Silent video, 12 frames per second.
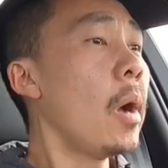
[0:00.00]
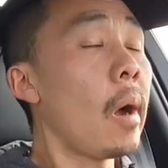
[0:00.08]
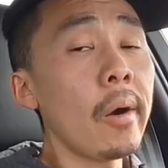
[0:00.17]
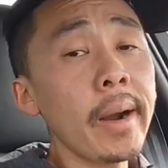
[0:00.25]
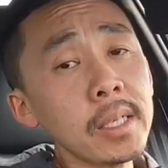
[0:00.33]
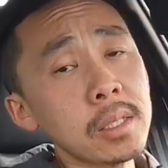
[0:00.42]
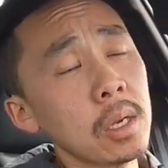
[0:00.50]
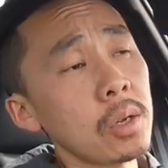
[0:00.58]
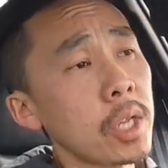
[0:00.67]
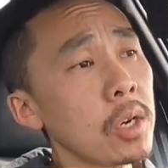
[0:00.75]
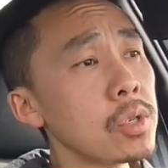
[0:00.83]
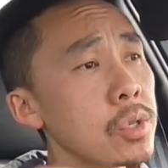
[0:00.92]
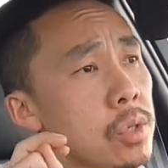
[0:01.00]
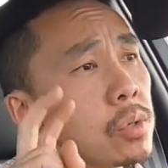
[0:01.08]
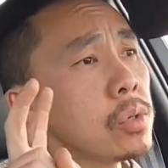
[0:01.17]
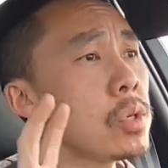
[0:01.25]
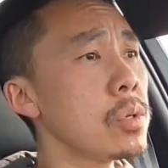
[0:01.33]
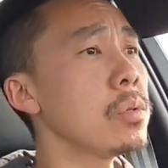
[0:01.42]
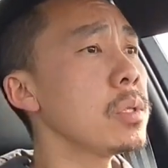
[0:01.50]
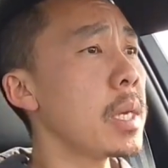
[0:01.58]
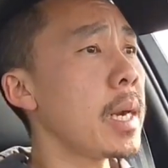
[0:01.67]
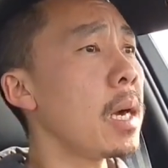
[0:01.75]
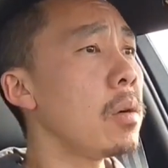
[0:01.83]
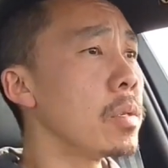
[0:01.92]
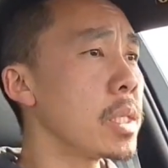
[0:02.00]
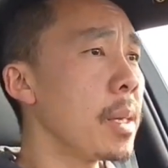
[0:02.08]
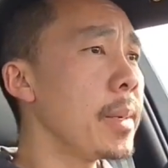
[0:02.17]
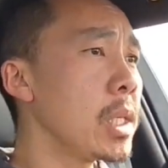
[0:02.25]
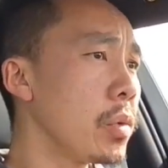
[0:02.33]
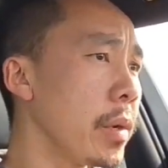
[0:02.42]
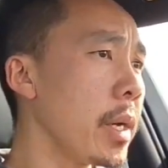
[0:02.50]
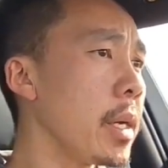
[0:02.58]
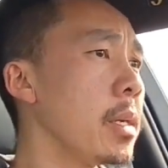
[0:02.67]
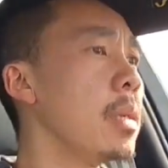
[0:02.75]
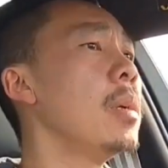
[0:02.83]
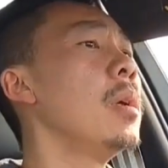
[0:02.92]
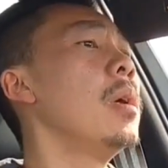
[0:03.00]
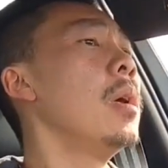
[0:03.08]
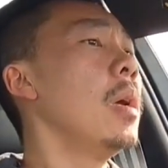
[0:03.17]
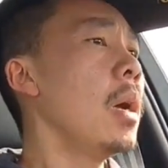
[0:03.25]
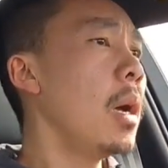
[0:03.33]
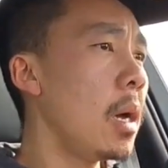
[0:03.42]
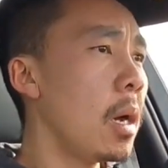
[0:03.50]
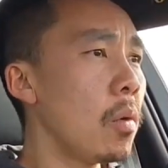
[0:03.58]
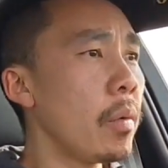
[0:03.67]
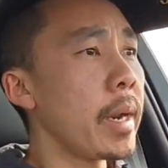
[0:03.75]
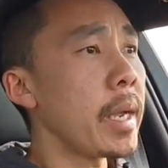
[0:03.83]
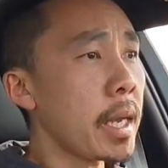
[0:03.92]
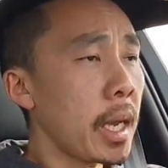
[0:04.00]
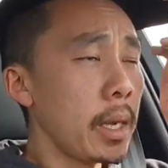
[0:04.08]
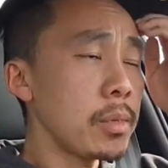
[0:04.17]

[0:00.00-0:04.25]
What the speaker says: Alright, so there's two tunes that I was in between when it